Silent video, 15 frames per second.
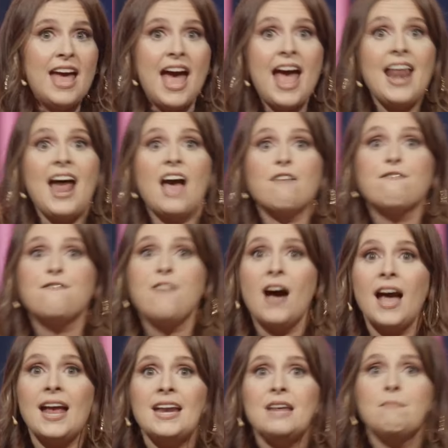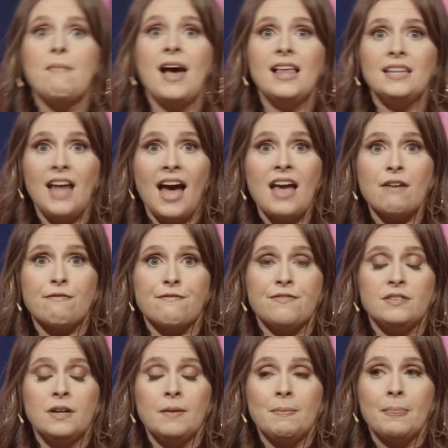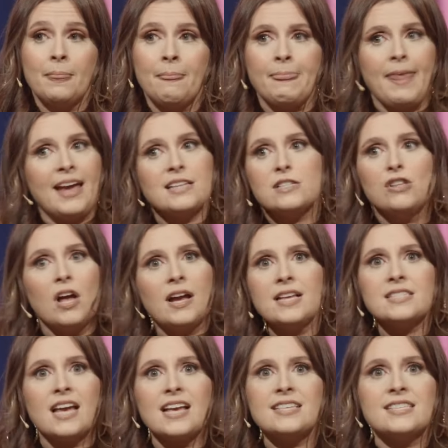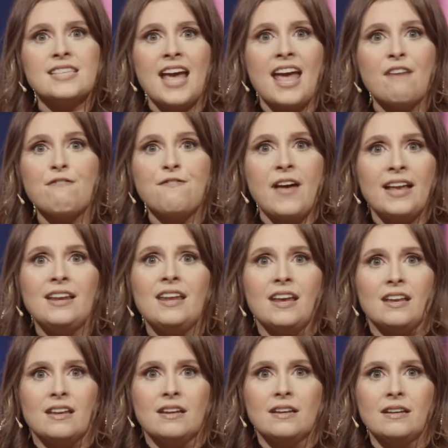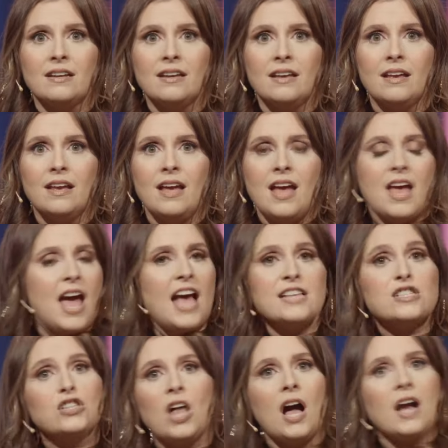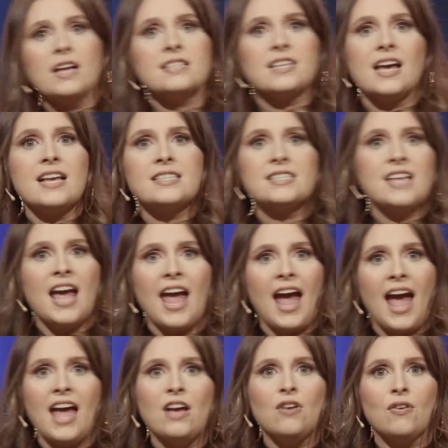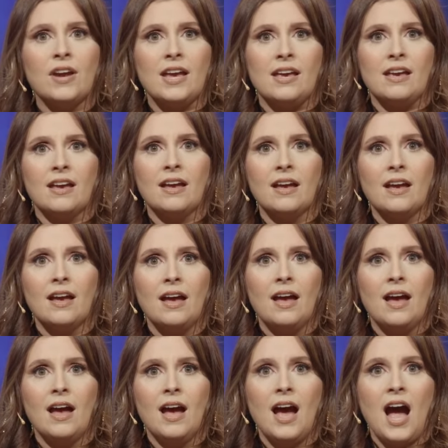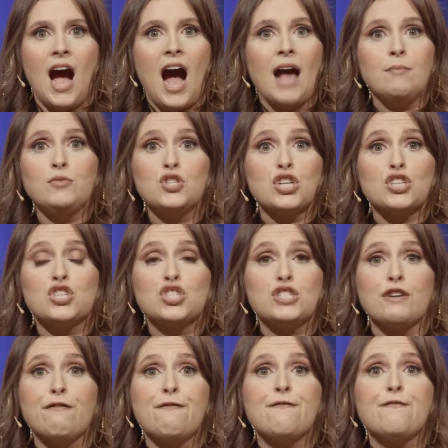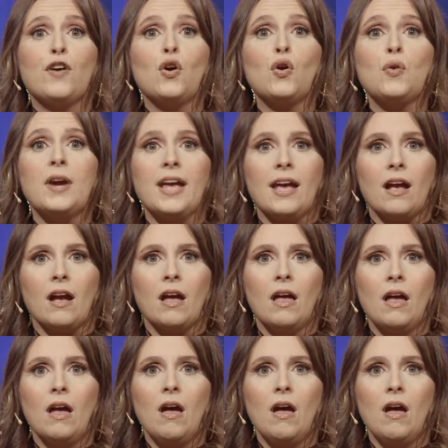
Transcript: I find in my life, as long as I stay offended, as long as I stay angry, I'm just deferring